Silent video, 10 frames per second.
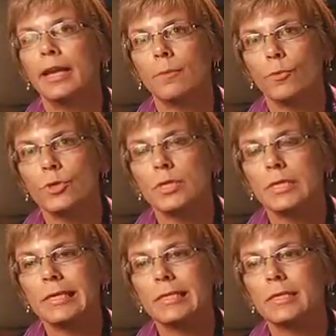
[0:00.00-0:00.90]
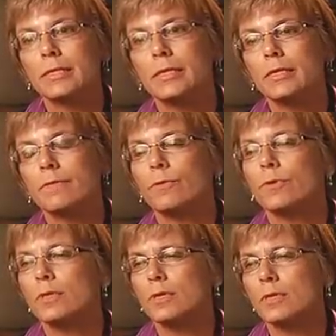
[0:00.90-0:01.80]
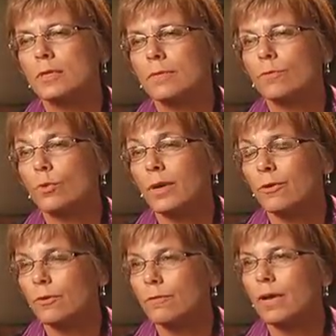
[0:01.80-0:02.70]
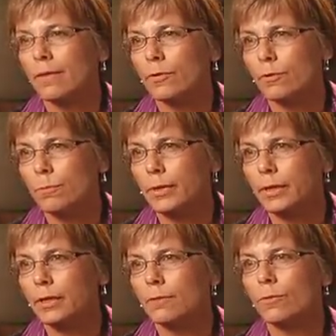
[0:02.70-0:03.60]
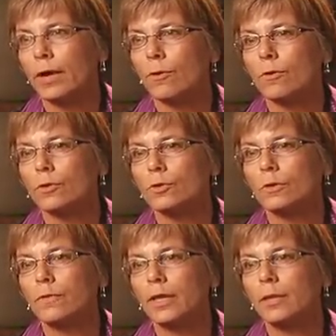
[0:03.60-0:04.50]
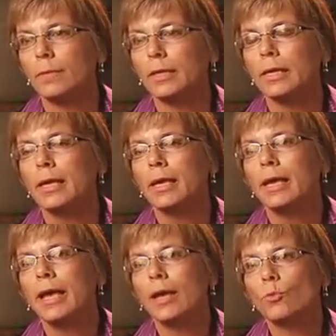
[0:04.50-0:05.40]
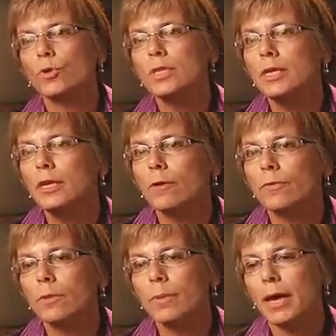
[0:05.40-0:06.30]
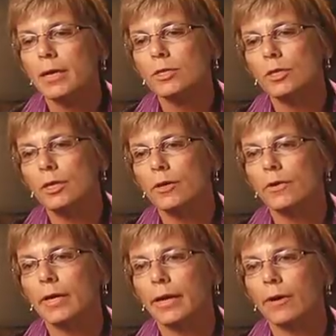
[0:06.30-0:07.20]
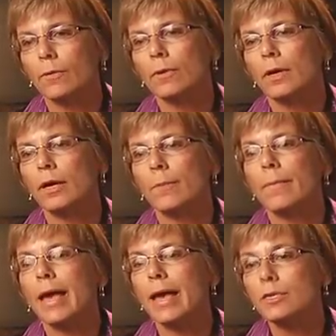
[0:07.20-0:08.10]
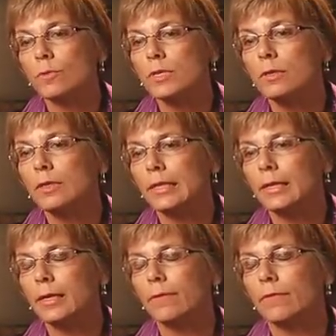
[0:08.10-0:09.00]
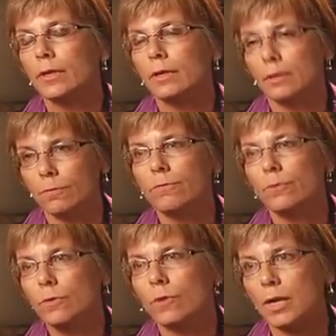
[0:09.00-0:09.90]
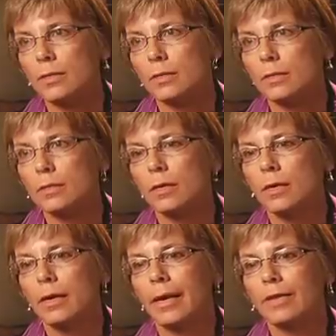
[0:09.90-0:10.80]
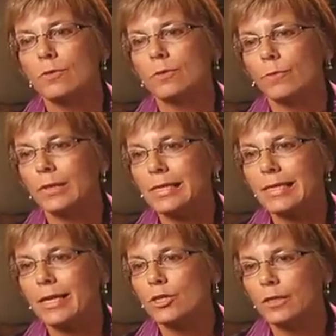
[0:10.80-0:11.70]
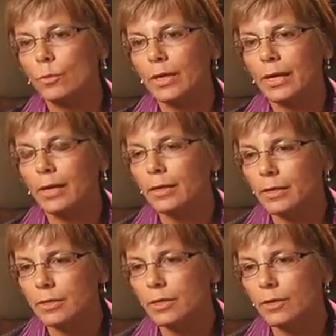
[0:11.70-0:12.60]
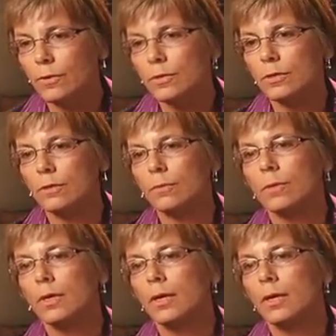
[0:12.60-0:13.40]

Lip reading: and emergency assistance versus $400 to $500 million for agricultural development. And we're seeing over the past year now, as a result, I think, of the food crisis and sort of realization that we can't continue to